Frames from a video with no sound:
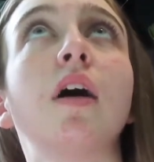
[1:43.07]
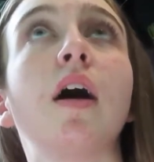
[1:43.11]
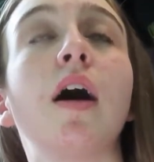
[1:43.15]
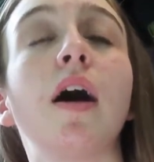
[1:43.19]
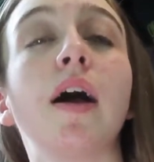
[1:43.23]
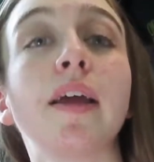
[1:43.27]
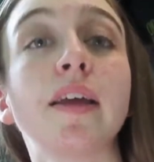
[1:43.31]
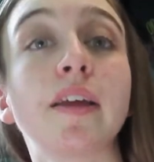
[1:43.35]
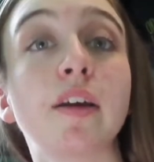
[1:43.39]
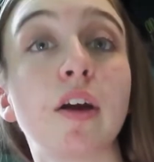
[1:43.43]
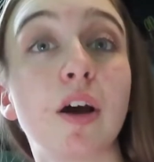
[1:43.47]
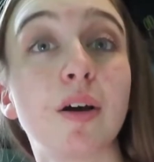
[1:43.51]

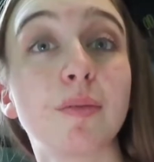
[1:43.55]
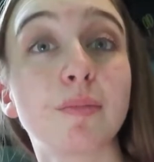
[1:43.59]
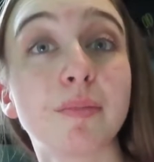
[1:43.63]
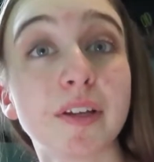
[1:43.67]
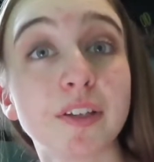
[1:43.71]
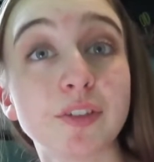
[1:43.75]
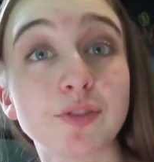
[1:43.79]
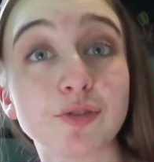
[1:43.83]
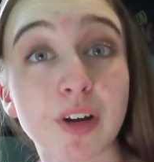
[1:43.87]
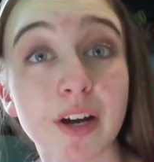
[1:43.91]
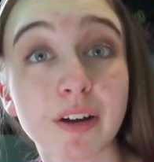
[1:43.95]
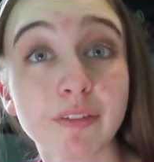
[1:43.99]
I got
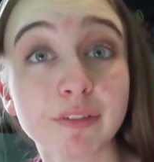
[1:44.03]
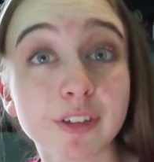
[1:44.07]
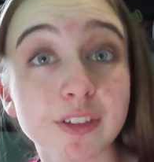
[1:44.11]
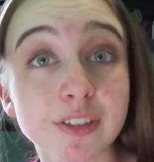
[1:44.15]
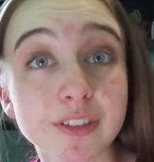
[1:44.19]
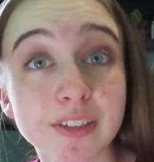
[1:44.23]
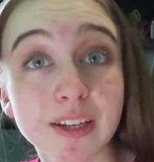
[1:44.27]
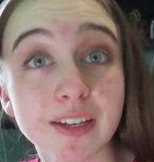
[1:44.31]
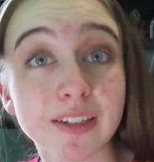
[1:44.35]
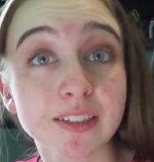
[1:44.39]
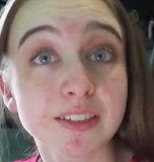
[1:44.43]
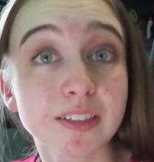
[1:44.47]
my
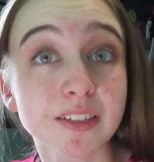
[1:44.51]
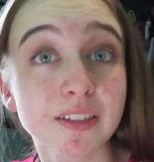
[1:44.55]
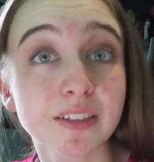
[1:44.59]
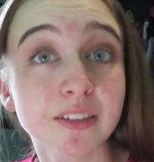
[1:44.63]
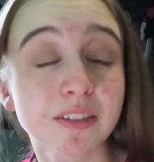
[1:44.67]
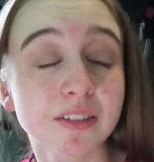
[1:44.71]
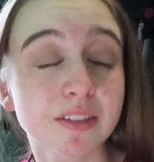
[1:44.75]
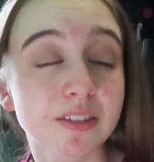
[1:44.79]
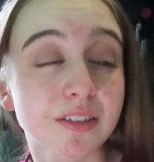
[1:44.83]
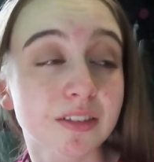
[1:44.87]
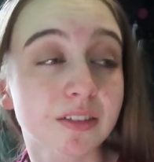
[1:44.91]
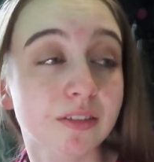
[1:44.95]
driver's
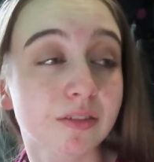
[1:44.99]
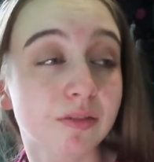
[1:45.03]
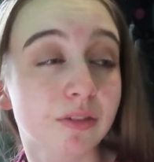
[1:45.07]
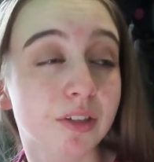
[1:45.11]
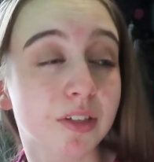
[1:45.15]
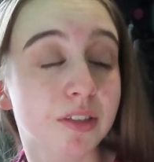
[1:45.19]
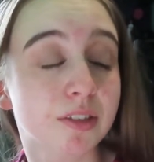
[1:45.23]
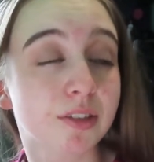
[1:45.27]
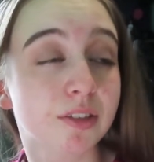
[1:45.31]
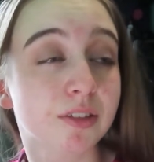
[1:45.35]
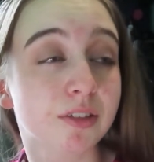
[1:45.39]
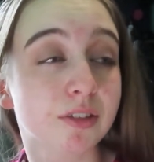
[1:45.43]
license,
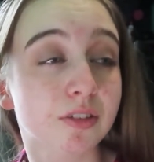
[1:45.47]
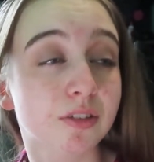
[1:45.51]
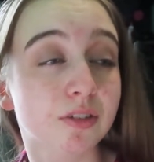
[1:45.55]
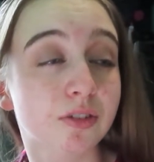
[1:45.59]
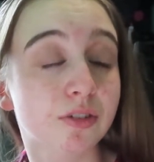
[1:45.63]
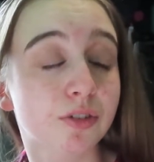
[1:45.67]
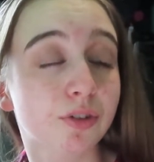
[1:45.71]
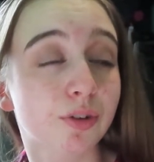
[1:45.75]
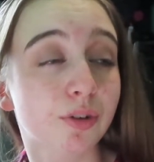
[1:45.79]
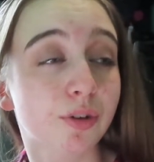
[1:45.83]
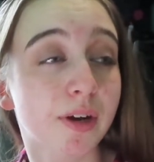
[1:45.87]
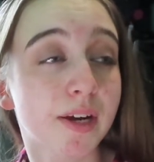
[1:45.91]
which is
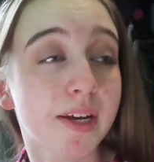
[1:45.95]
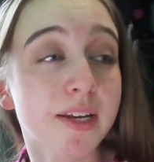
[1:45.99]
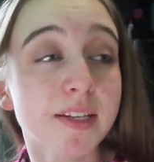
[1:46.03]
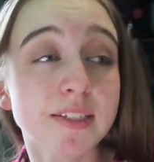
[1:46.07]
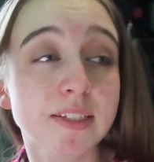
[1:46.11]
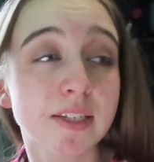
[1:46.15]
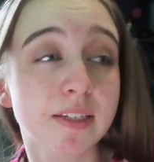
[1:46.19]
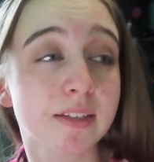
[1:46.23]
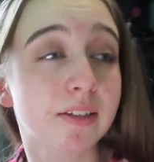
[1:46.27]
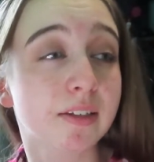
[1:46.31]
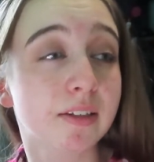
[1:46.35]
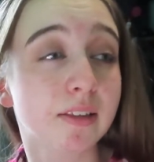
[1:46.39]

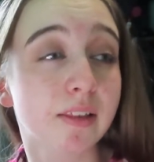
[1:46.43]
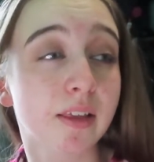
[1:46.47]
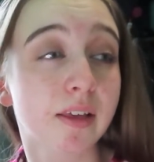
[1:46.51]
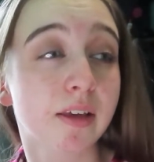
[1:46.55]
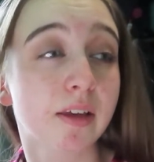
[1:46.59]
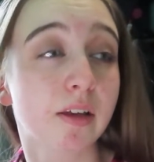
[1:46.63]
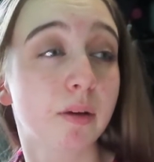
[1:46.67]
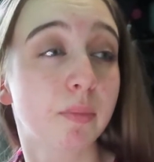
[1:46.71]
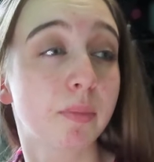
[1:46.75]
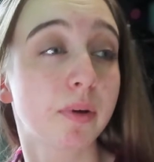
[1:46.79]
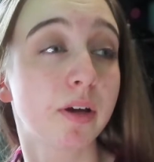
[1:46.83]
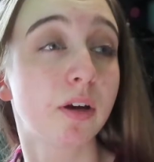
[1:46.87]
crazy to
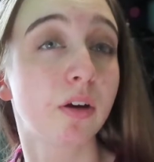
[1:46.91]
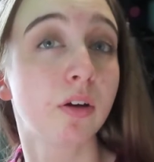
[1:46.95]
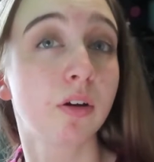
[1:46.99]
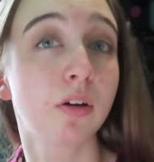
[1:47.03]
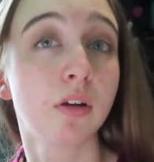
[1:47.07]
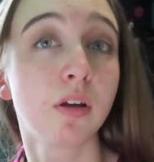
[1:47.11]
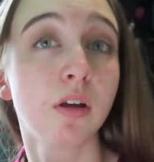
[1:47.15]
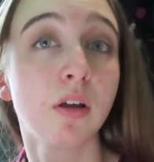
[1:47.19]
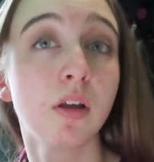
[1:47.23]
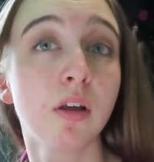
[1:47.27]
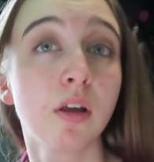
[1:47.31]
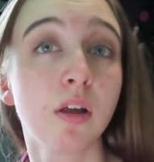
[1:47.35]
think
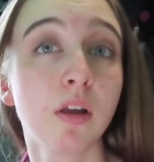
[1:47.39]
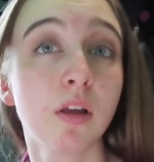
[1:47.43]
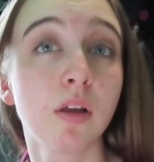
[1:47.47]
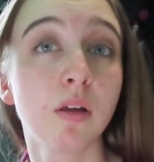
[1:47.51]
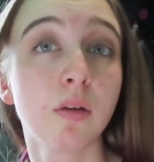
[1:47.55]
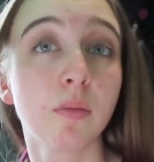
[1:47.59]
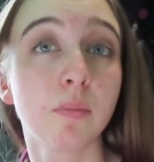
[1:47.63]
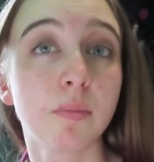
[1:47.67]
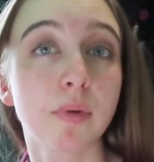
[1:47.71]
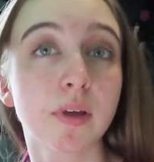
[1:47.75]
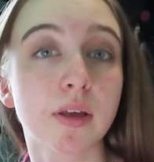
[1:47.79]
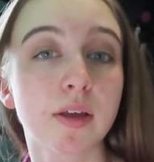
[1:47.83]
about
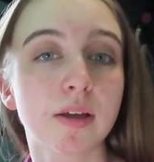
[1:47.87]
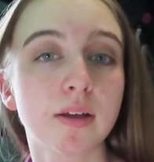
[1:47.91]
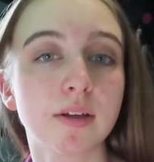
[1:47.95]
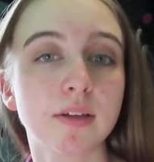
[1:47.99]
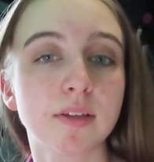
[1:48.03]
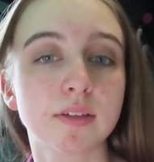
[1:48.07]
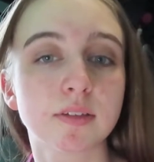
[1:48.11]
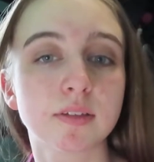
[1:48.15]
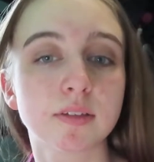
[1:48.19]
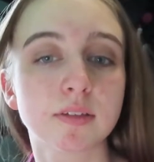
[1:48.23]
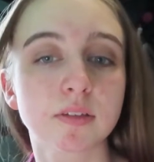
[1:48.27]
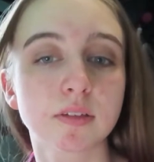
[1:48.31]

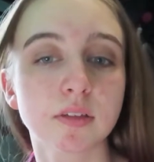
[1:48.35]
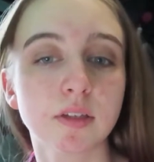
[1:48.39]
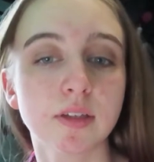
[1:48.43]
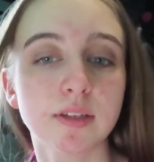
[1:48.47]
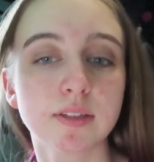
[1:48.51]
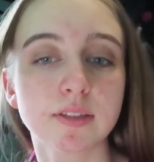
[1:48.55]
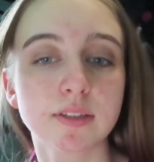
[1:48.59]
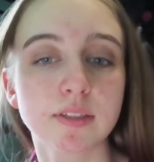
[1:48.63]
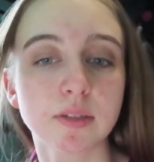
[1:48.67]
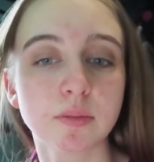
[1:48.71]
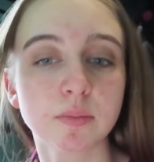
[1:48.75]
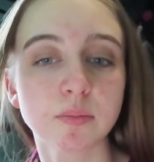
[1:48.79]
because
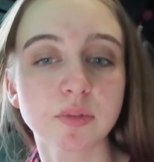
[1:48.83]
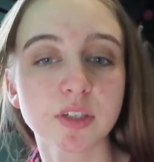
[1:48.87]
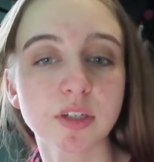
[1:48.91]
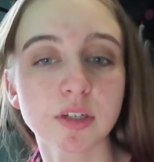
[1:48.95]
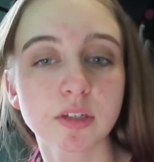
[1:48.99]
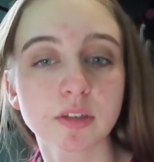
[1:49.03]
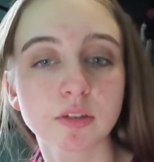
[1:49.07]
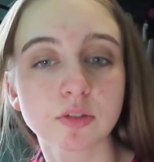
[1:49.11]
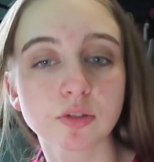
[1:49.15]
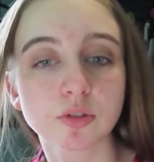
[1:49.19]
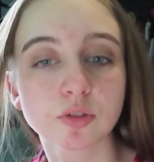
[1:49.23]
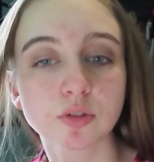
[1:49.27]
it seems
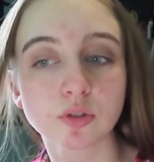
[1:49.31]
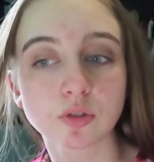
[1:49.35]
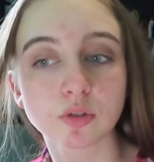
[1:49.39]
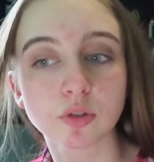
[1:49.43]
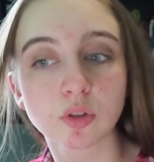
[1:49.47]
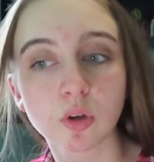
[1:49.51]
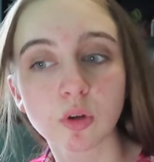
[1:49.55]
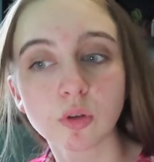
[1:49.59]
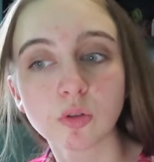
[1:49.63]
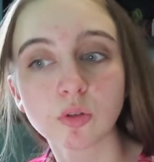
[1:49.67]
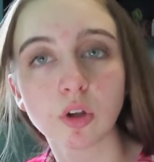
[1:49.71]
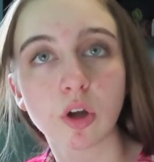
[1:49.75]
like
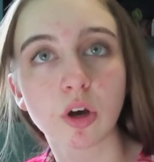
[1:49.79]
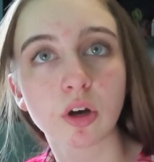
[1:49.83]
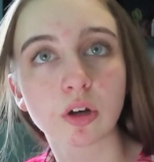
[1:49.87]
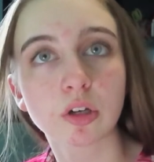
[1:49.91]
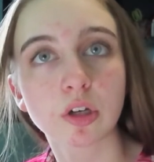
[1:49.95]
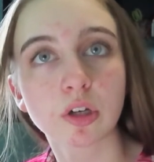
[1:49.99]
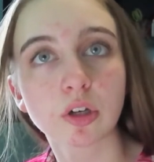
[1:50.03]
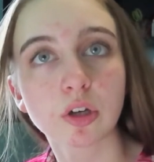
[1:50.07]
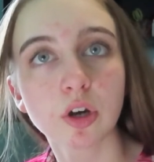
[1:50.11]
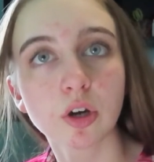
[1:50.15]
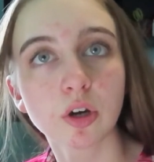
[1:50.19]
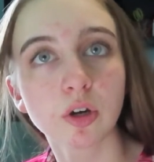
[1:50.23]
so long
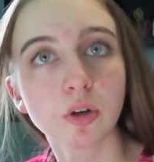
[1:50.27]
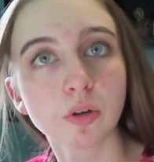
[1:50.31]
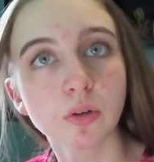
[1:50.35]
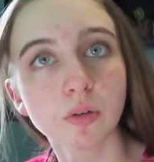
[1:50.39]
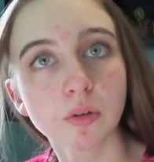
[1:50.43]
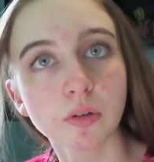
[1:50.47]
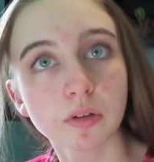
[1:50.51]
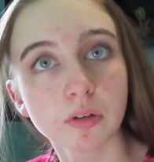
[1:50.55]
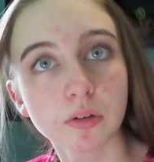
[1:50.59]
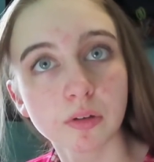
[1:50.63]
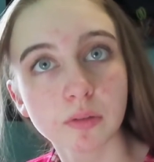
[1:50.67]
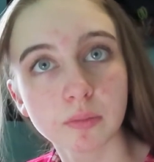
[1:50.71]

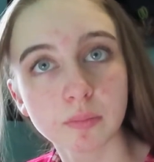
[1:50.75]
ago,